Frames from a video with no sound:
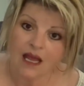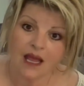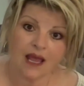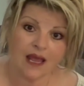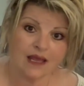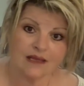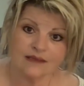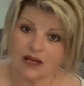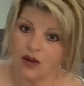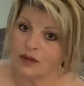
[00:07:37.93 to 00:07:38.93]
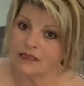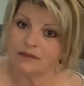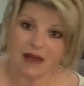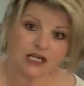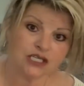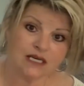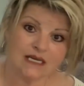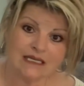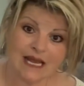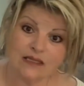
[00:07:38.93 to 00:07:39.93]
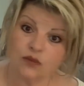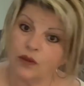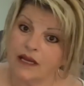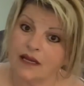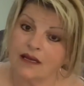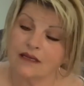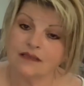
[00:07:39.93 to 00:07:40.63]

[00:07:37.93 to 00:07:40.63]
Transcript: and so inspection is next week.